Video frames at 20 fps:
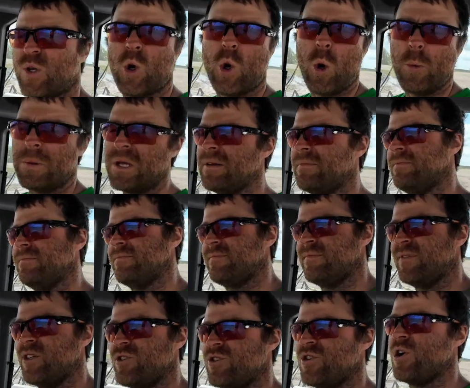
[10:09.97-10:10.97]
hoping
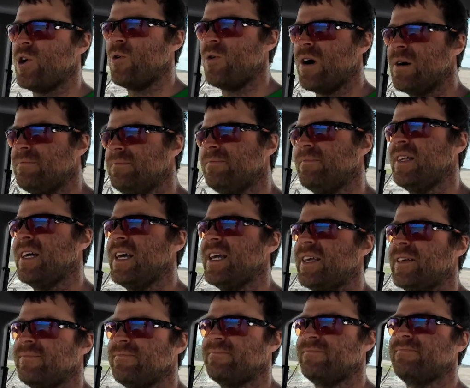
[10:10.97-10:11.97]
there's no like
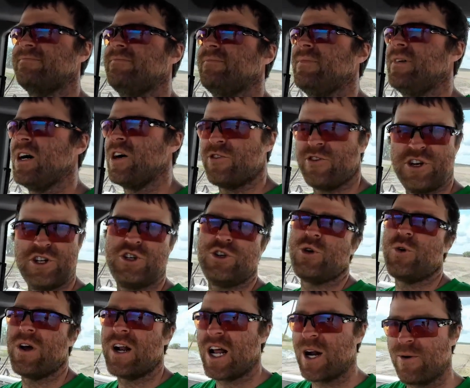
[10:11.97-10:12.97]
other issue
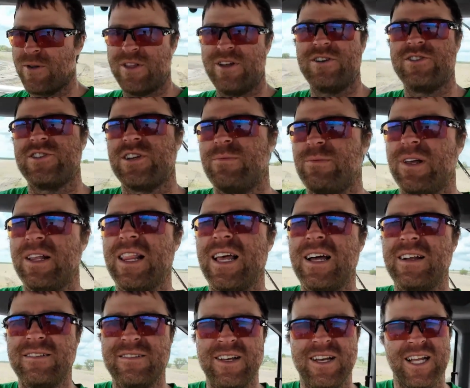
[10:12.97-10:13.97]
going on with it or something like
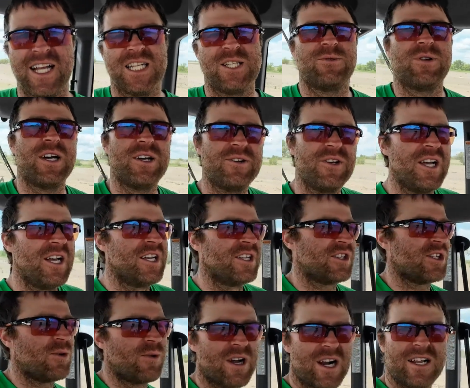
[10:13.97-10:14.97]
that. That's why I
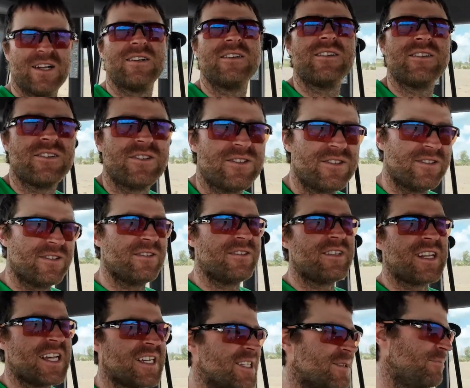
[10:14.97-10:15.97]
still want
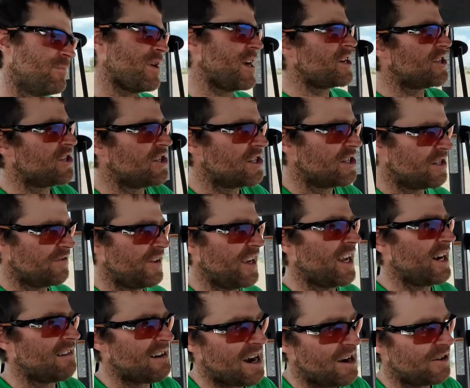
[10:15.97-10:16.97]
to test some pressures if I
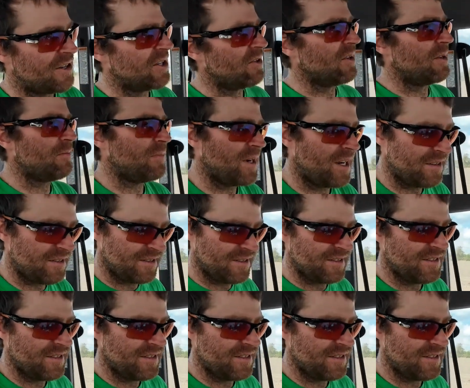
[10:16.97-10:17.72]
get around to it. But,